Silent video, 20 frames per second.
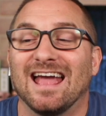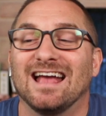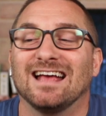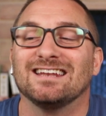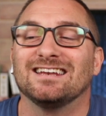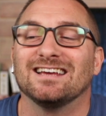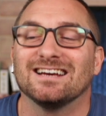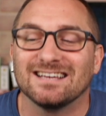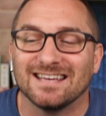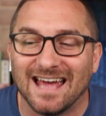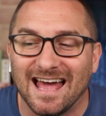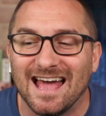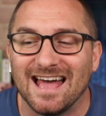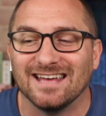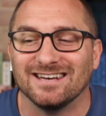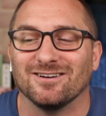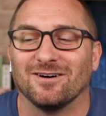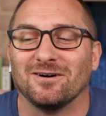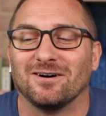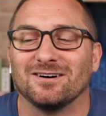And
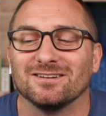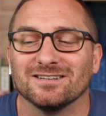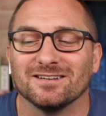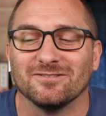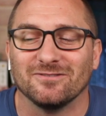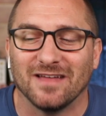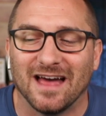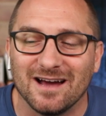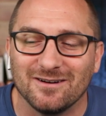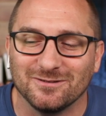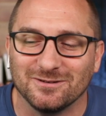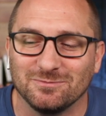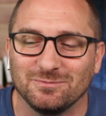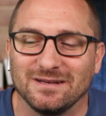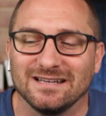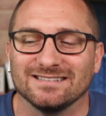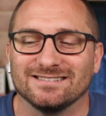again, all of that would